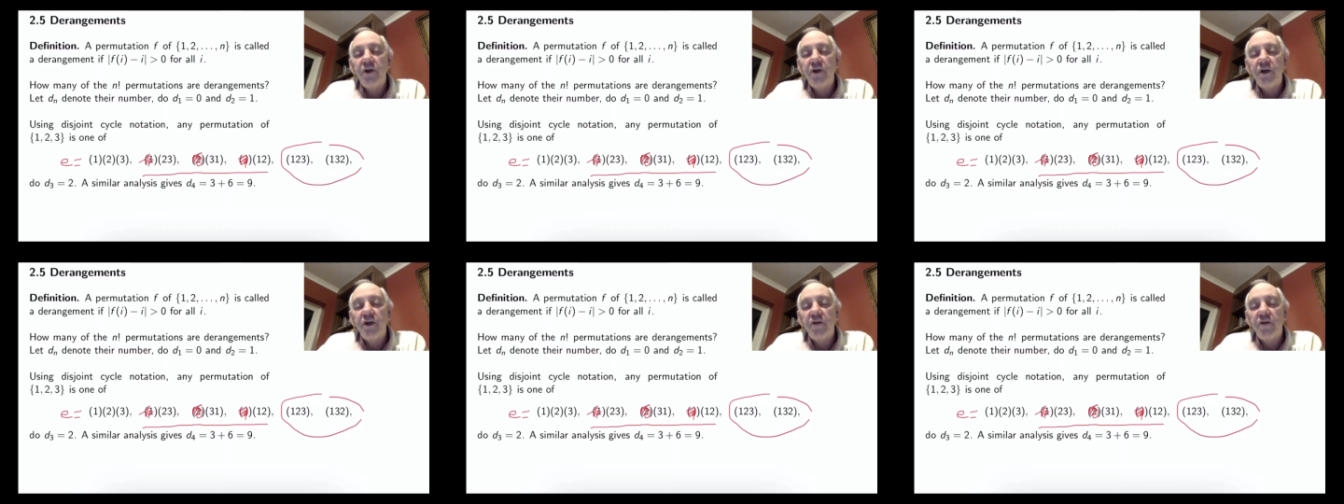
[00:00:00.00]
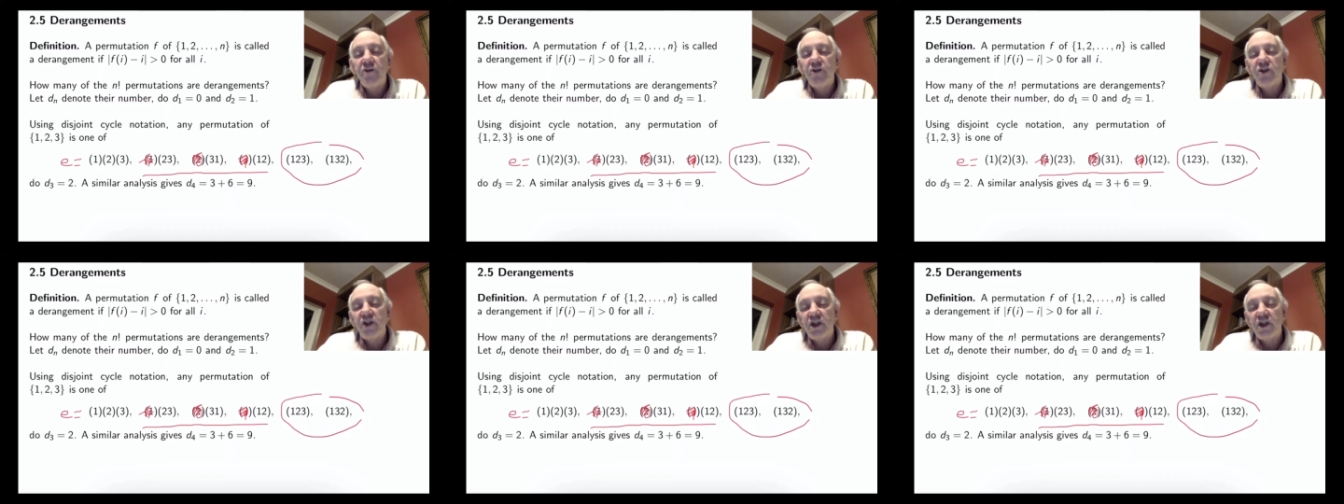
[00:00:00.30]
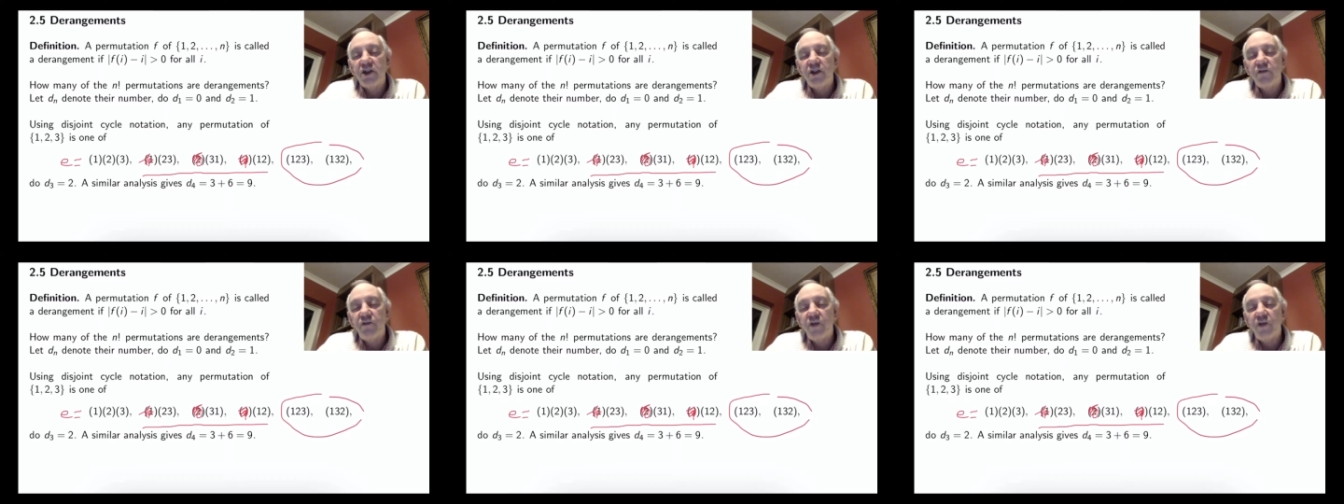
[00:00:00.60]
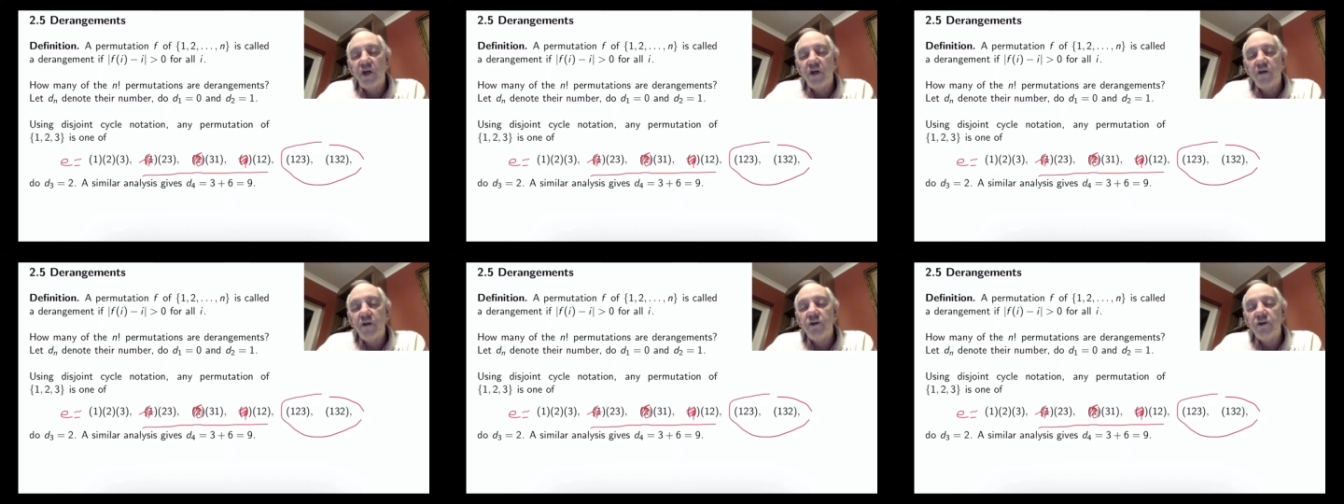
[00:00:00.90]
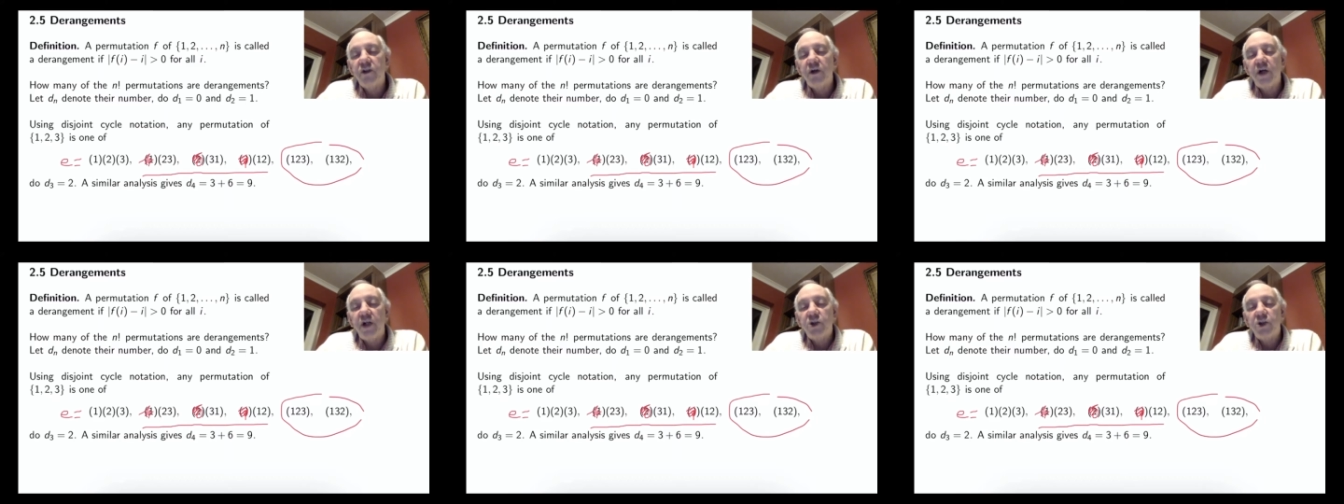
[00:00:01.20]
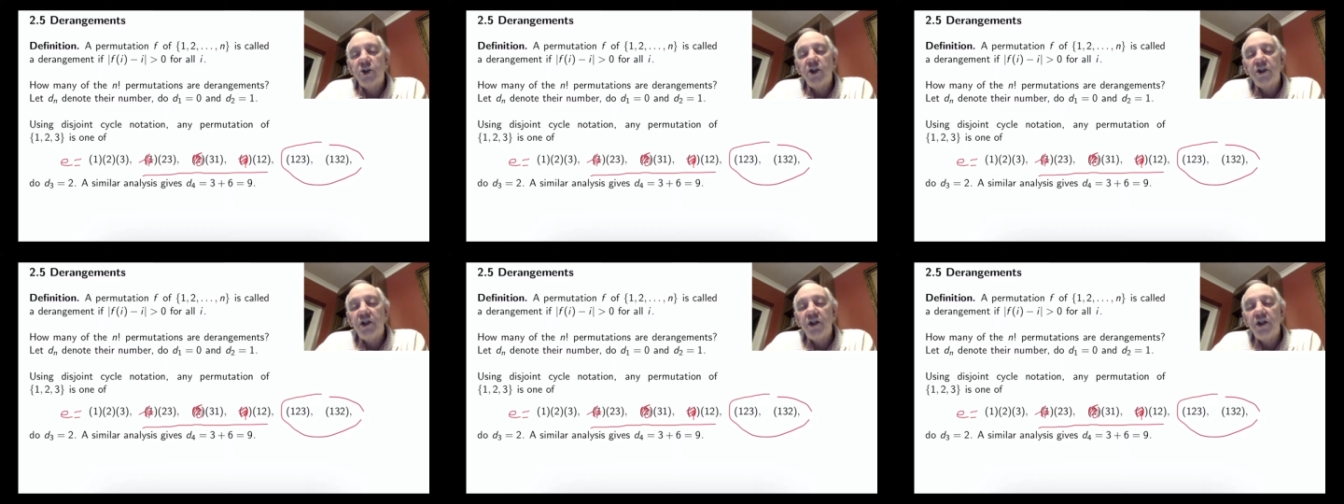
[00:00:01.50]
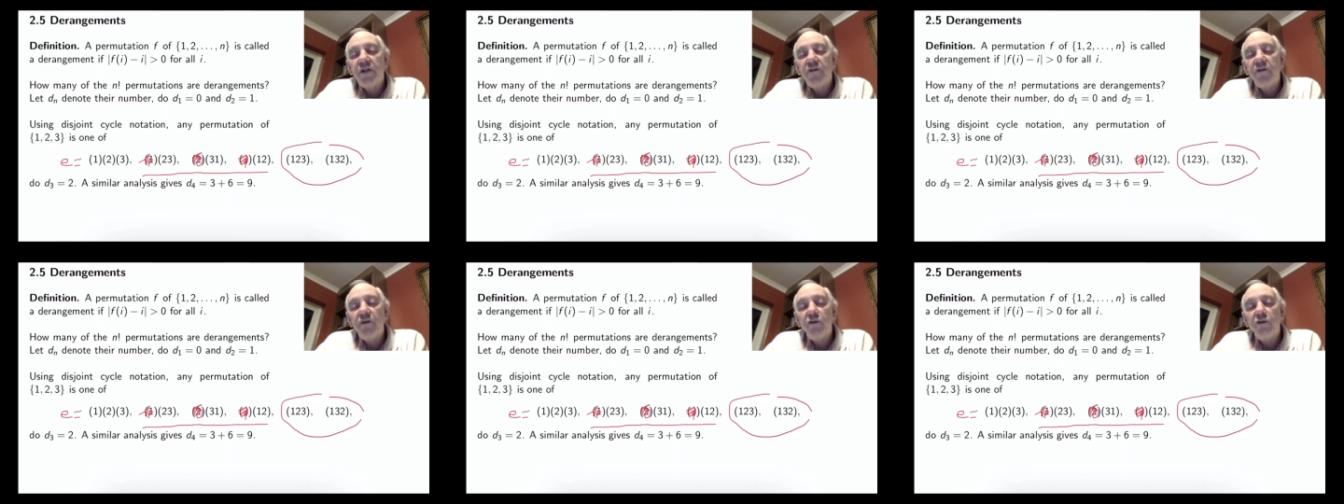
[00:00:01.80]
and there are 6 of those. So actually
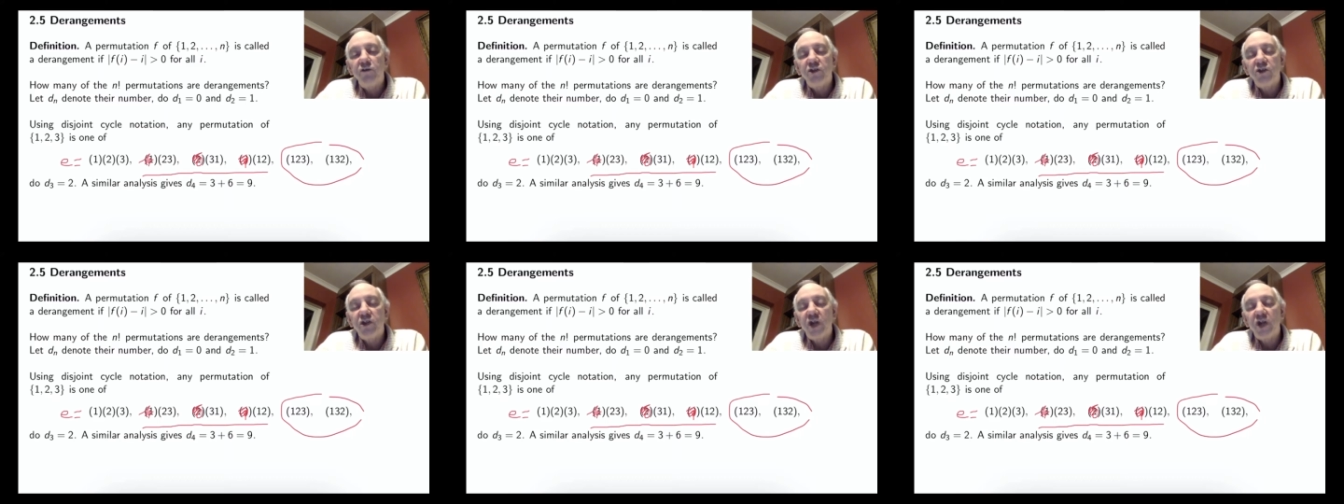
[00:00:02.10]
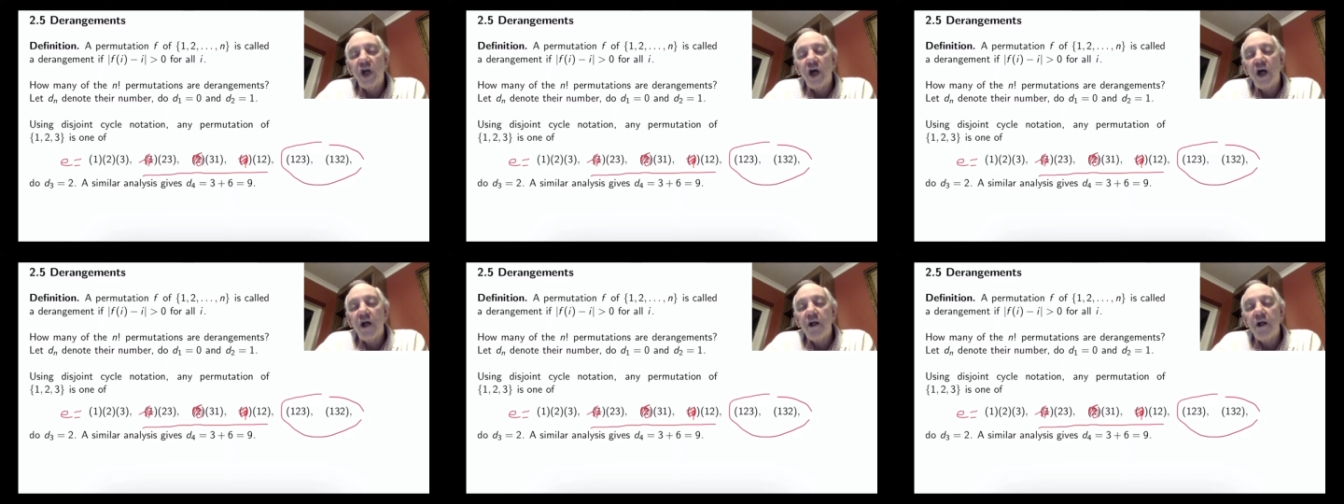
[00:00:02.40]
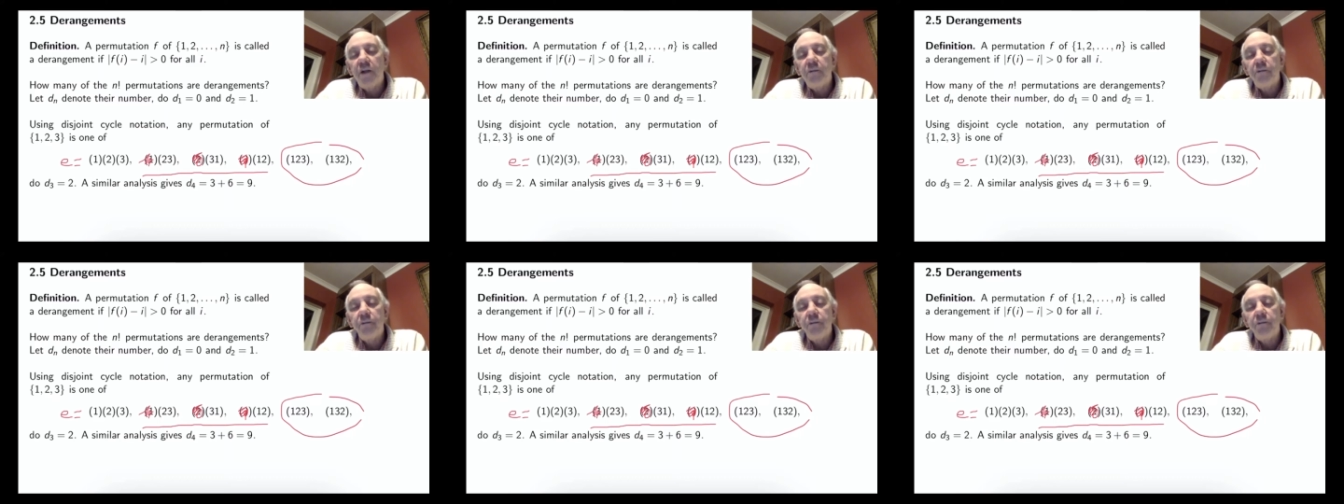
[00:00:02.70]
d4 is 9.